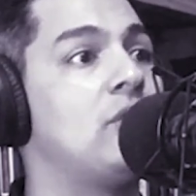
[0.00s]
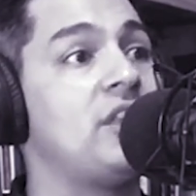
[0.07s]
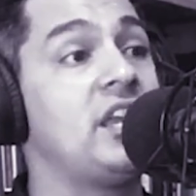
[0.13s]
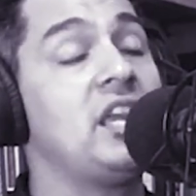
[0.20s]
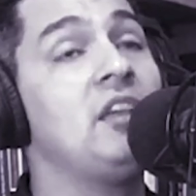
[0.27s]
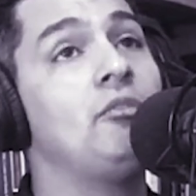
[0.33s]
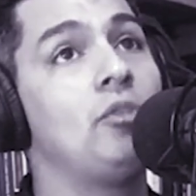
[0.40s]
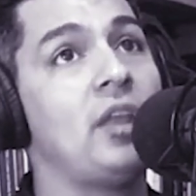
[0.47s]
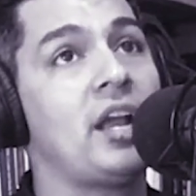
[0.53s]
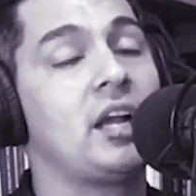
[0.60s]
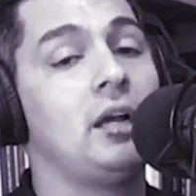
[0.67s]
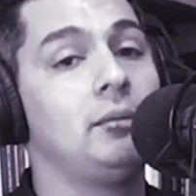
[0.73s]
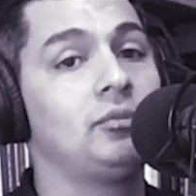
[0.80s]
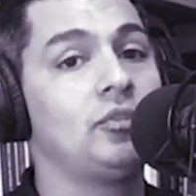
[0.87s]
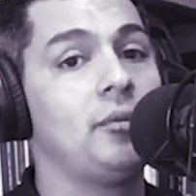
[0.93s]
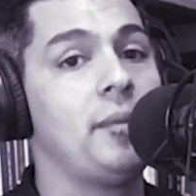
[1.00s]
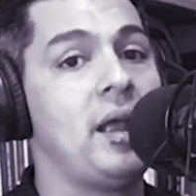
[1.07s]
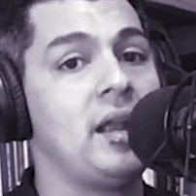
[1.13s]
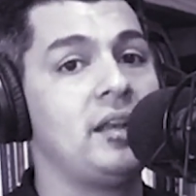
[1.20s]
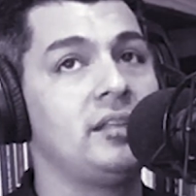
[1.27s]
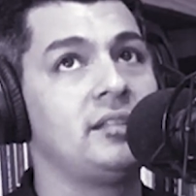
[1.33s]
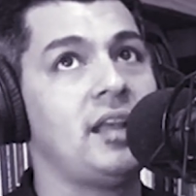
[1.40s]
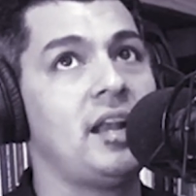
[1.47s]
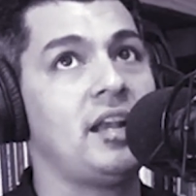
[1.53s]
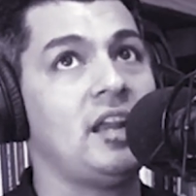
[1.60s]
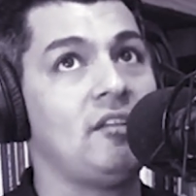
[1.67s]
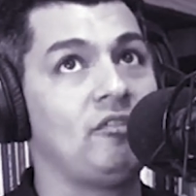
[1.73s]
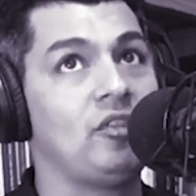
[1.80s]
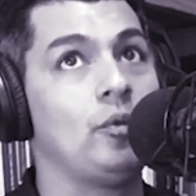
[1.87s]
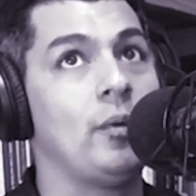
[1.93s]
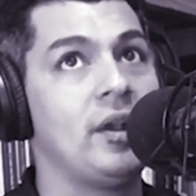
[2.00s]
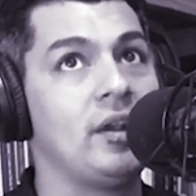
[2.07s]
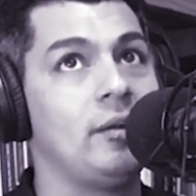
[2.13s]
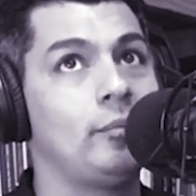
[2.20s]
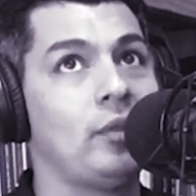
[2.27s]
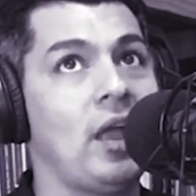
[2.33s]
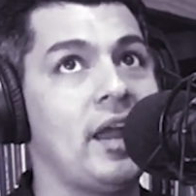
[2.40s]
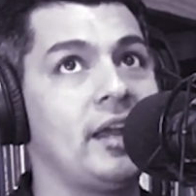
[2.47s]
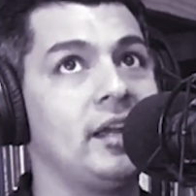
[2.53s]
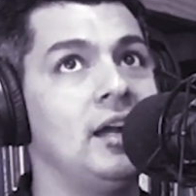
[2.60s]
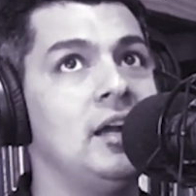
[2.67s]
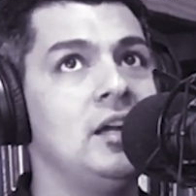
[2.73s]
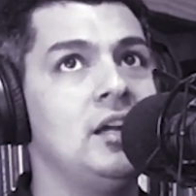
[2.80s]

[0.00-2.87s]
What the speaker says: And the evil that comes from that is that if you end up like